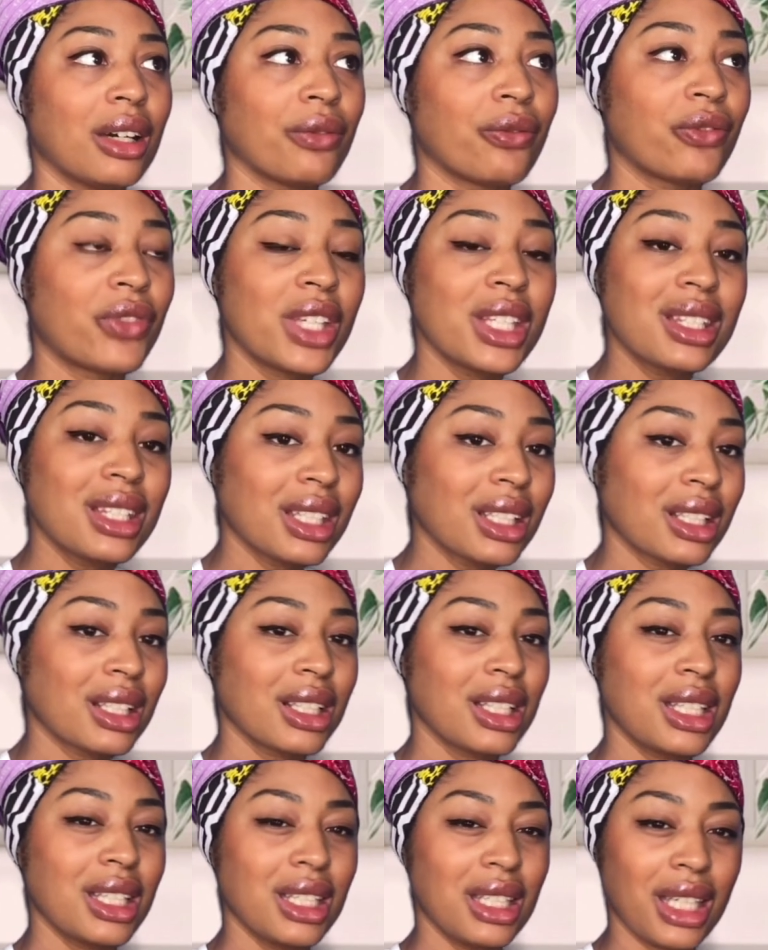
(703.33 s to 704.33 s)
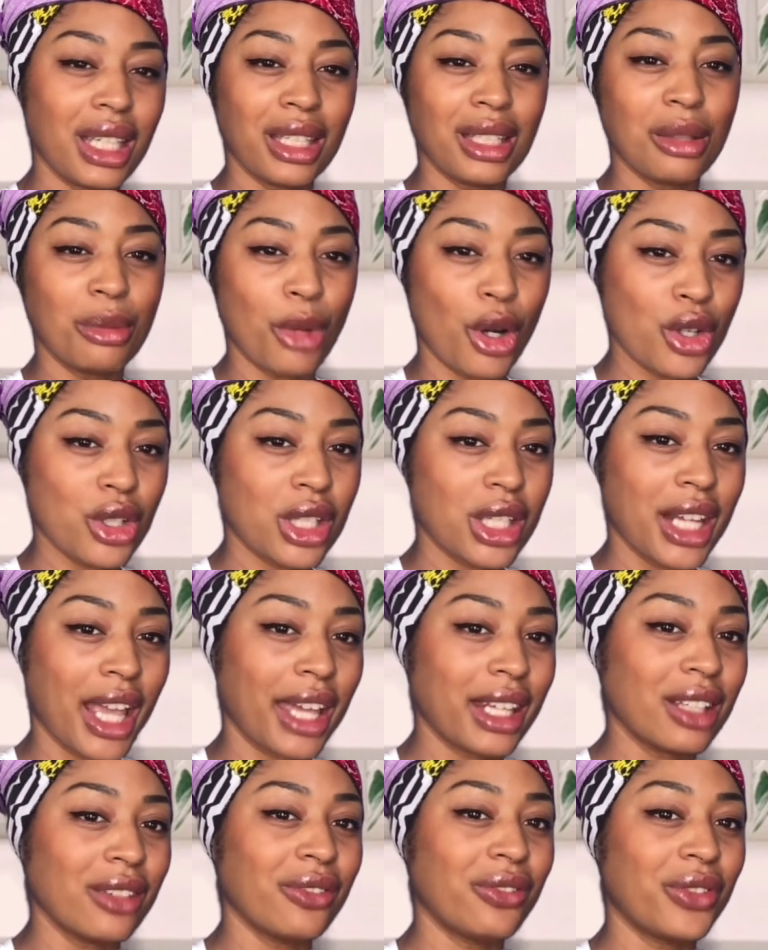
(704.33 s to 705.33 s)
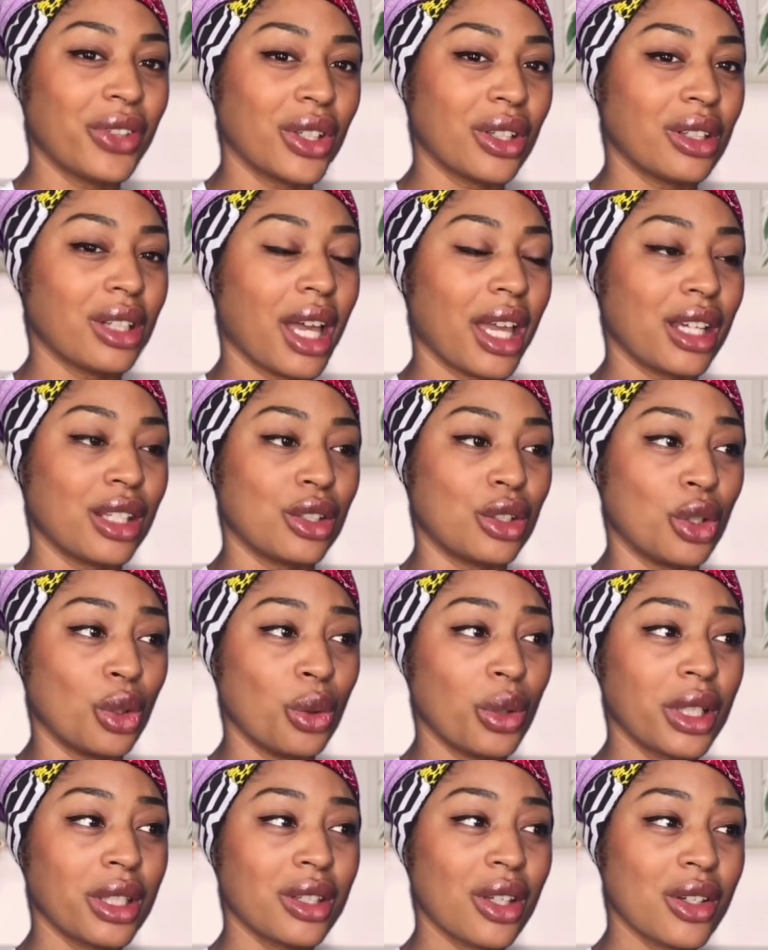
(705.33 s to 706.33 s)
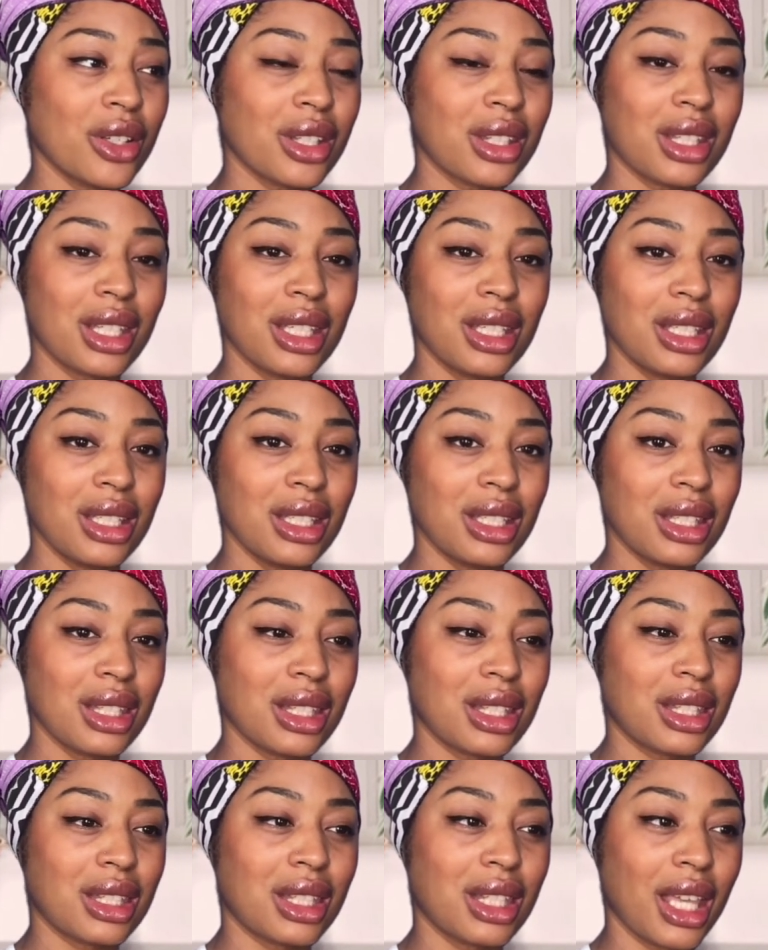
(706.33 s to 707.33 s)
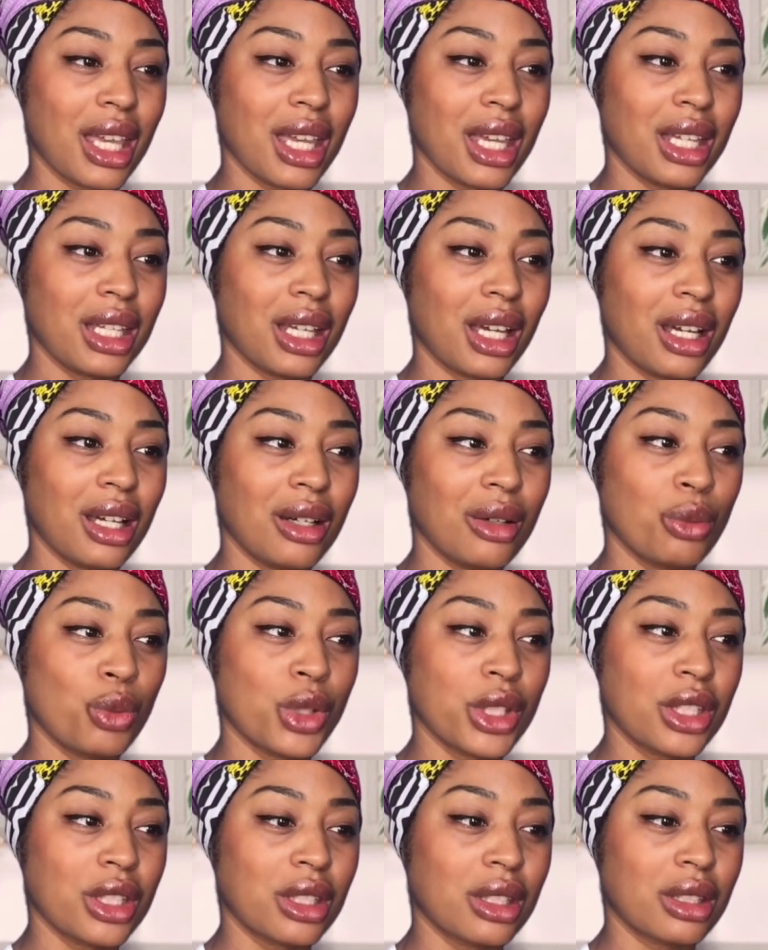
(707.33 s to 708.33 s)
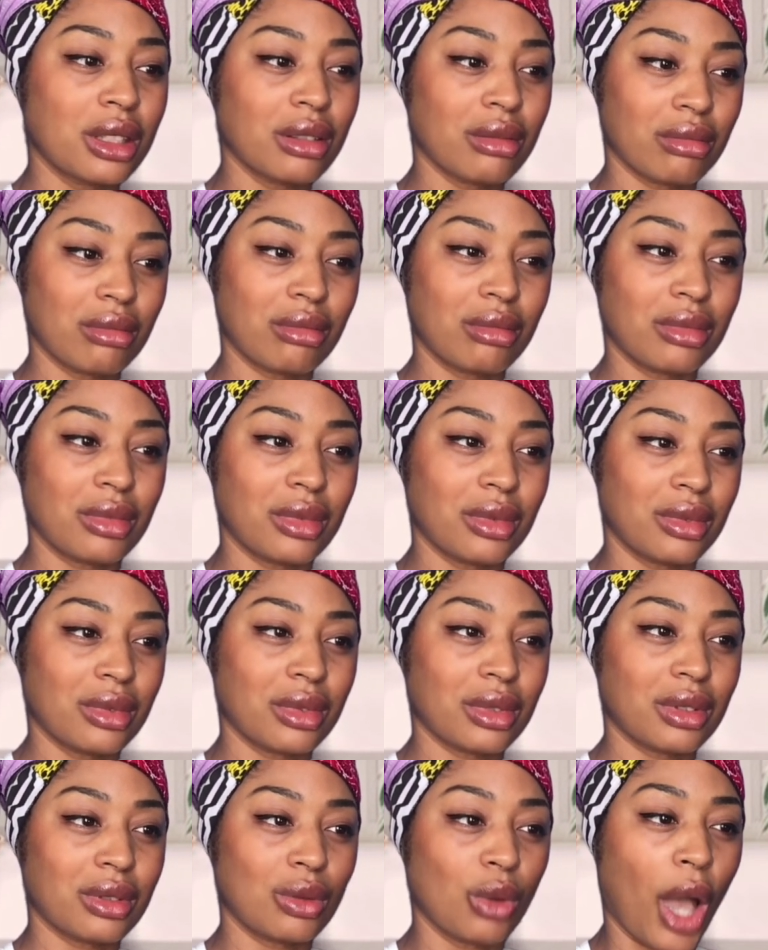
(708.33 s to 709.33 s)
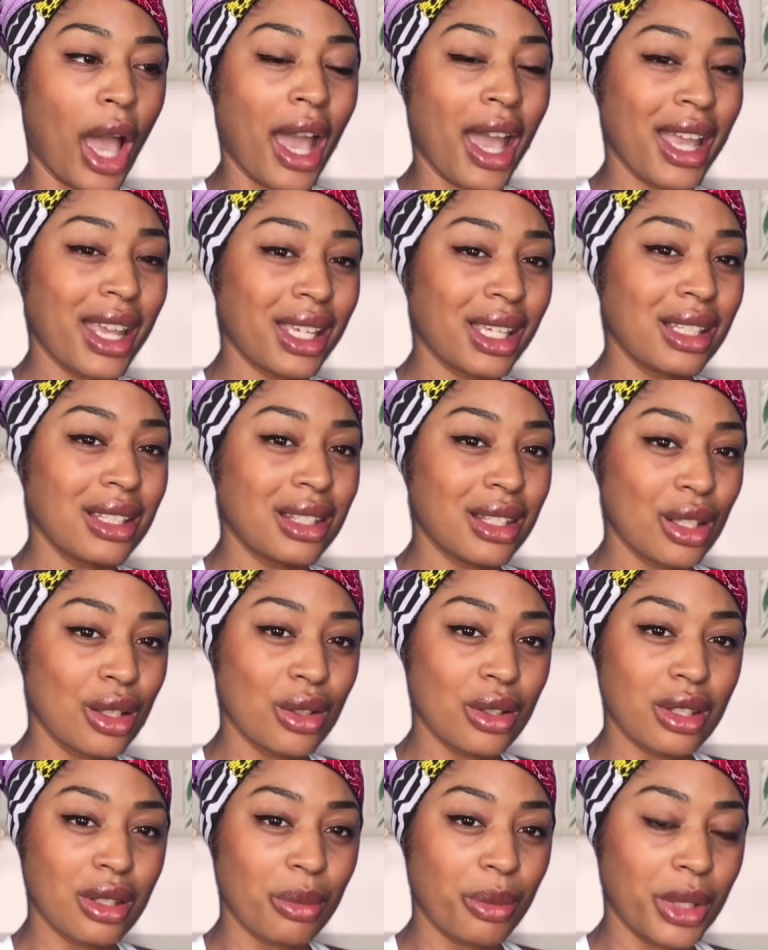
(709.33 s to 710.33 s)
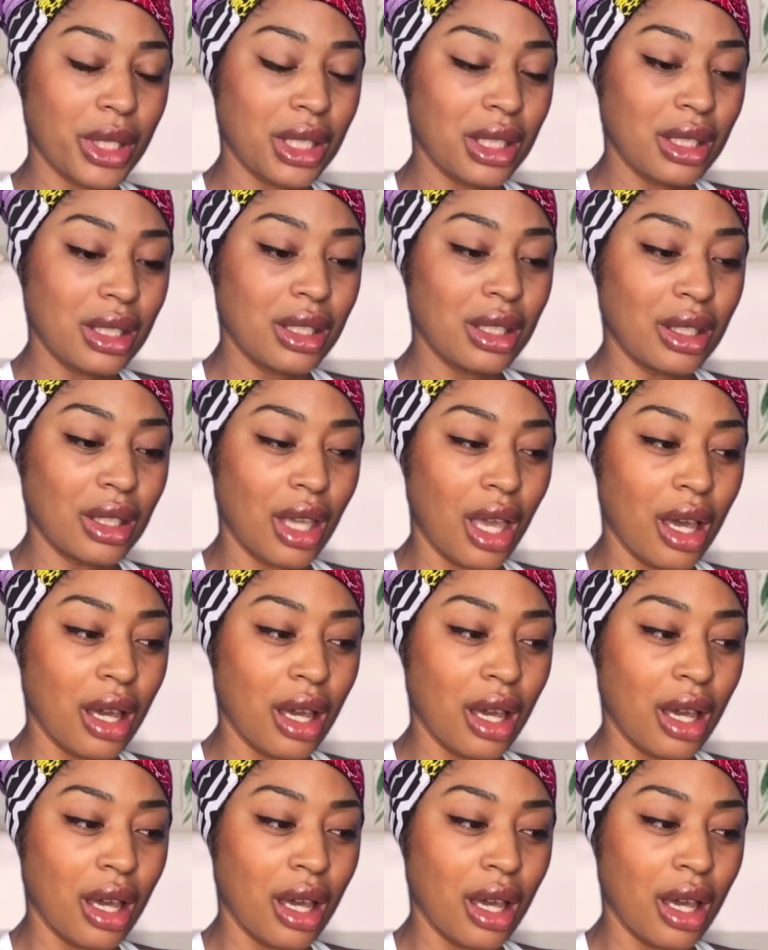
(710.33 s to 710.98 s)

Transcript: physically and emotionally, I didn't feel like doing those things that was I considered to be